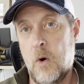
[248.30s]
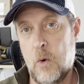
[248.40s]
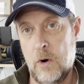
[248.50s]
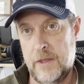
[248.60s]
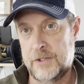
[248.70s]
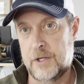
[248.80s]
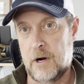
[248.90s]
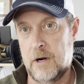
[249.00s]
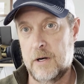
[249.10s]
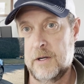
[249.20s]
or this
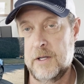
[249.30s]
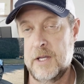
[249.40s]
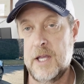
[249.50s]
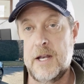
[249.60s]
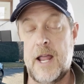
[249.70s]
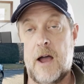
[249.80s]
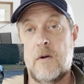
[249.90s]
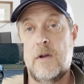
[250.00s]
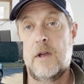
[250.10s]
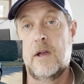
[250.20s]
car? Now,
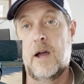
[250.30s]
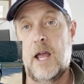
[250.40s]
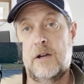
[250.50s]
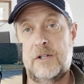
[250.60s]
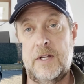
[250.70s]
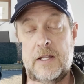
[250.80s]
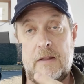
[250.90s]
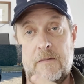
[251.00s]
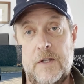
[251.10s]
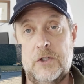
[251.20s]
I understand
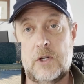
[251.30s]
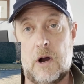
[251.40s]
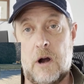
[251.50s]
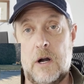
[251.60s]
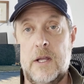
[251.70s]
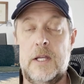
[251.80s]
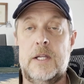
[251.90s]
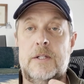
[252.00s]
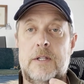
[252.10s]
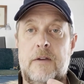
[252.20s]
that this car
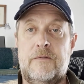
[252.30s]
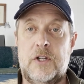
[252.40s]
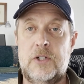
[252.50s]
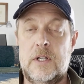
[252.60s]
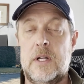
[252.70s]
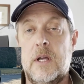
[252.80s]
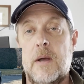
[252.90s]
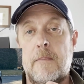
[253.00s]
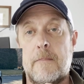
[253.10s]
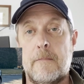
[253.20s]
is efficient,
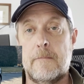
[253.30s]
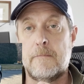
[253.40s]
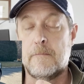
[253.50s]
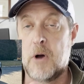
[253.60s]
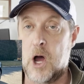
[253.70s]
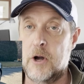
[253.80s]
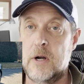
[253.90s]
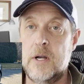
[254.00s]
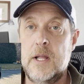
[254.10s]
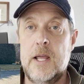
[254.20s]

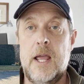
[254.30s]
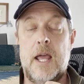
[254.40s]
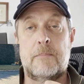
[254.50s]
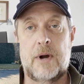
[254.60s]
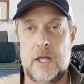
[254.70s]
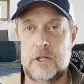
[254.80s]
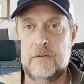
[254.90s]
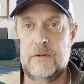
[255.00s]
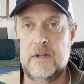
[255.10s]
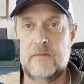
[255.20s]
modern, and probably good
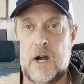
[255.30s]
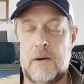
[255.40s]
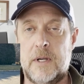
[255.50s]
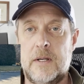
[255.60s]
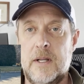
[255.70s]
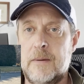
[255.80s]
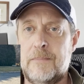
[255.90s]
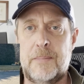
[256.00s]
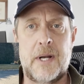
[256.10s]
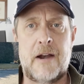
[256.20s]
for the environment,
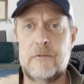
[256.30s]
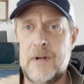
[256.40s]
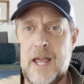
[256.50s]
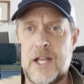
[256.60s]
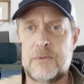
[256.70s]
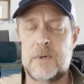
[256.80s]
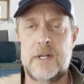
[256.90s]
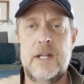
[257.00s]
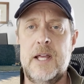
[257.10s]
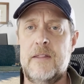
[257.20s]
but everyone has
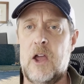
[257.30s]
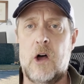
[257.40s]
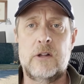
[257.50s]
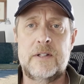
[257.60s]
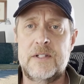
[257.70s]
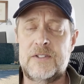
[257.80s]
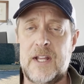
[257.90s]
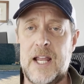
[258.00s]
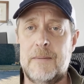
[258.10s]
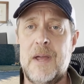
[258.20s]
one. They all look the
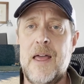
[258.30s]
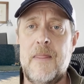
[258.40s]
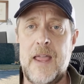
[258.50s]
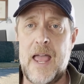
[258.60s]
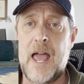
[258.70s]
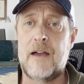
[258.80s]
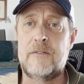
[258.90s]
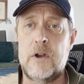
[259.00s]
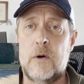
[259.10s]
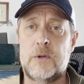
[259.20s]
same. They have
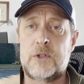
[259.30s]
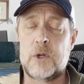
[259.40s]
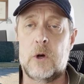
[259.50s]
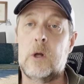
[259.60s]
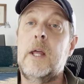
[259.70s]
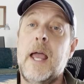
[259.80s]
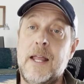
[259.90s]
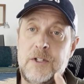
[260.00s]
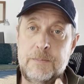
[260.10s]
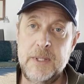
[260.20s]
no soul.
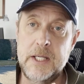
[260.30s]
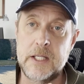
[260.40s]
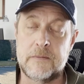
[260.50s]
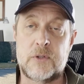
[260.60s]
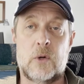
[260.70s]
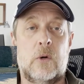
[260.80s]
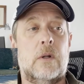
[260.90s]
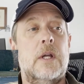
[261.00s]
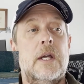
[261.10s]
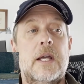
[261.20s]
And speaking of
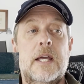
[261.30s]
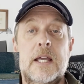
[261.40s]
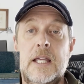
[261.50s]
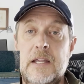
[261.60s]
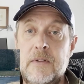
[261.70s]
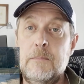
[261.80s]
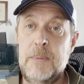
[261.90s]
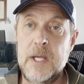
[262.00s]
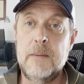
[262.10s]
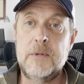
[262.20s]
soul, even
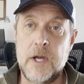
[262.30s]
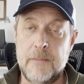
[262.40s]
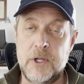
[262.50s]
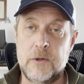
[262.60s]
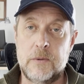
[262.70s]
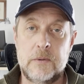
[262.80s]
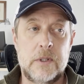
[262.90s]
BMW,